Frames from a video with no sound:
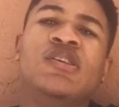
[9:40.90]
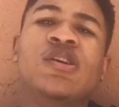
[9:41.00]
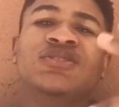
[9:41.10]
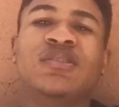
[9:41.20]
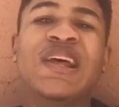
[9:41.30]

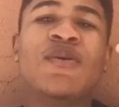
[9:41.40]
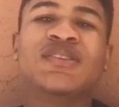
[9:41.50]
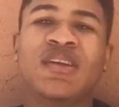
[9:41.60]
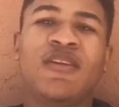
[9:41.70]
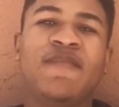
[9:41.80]
Yo, so that was
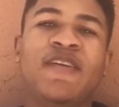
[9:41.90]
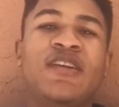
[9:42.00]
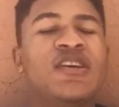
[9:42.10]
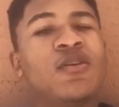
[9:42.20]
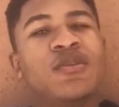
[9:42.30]
the end of the
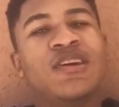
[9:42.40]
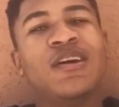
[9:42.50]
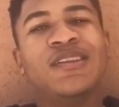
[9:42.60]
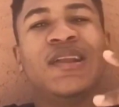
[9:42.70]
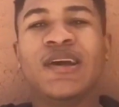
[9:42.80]
video.
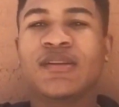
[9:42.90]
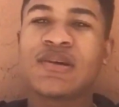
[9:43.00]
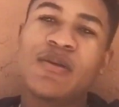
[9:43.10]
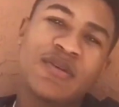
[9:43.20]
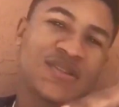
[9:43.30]
Y'all like,
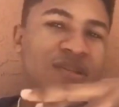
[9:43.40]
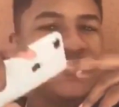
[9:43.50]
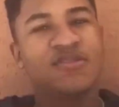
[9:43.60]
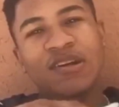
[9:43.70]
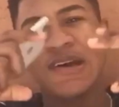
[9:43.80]
comment,
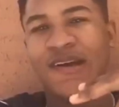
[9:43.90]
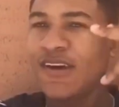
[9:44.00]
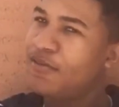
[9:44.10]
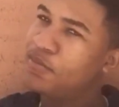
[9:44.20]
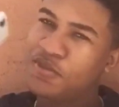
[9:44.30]

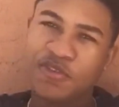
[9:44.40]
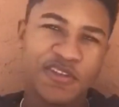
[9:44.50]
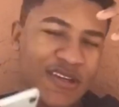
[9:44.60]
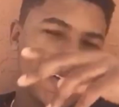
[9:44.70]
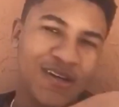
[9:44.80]
subscribe,
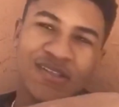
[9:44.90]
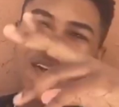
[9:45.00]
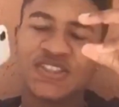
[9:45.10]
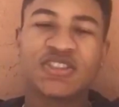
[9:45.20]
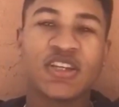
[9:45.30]
do all
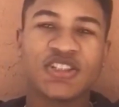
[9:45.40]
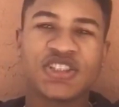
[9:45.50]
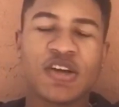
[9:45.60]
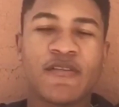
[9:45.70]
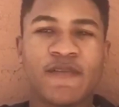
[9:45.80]
that shit.
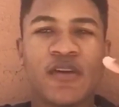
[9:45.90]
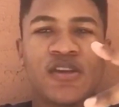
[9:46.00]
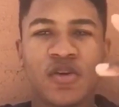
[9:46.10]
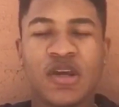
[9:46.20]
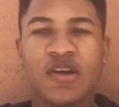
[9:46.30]
Share the
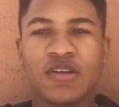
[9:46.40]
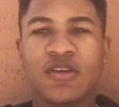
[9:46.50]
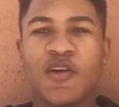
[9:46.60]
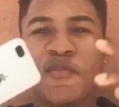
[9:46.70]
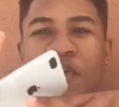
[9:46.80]
video, y'all already
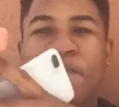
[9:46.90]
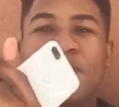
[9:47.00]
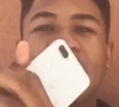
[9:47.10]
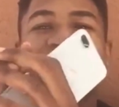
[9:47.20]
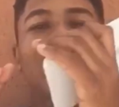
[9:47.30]
know, bro.
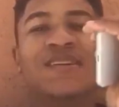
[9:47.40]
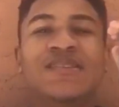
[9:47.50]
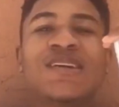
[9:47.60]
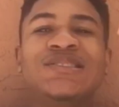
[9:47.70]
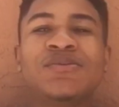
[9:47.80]

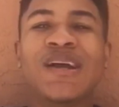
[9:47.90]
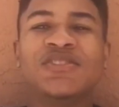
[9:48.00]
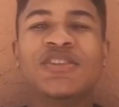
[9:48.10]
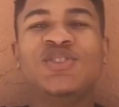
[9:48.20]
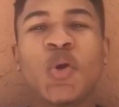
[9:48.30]
This shit was
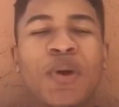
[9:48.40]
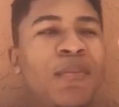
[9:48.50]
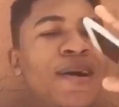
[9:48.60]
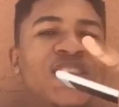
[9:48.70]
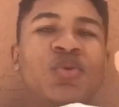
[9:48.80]
actually dope. I
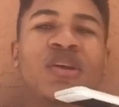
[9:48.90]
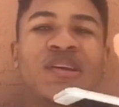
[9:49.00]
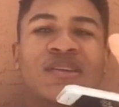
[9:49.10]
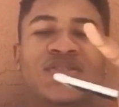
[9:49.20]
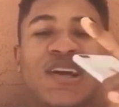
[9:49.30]
might do it
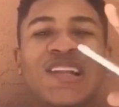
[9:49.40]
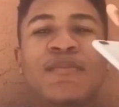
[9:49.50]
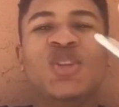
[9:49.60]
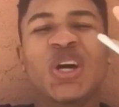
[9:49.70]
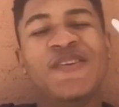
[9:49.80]
again, so y'all let
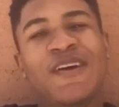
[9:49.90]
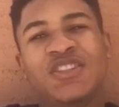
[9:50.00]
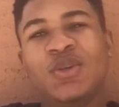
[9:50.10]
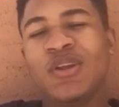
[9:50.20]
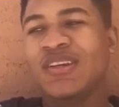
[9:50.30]
me know if I
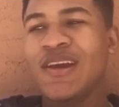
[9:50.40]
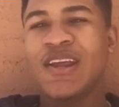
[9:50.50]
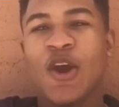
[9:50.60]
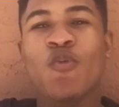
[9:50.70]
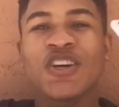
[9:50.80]
should do it again
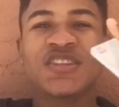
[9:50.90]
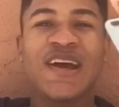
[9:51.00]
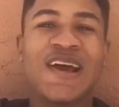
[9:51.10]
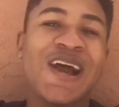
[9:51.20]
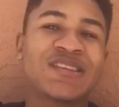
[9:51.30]
and what should I
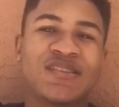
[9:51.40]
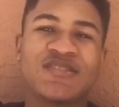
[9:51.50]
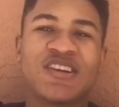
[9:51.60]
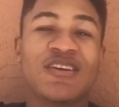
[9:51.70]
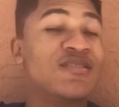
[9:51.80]
ask these
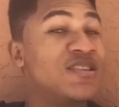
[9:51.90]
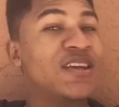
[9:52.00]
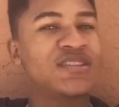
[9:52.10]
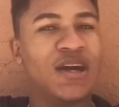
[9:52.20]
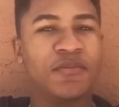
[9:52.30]
girls
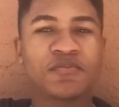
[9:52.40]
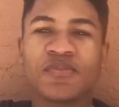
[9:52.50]
next time.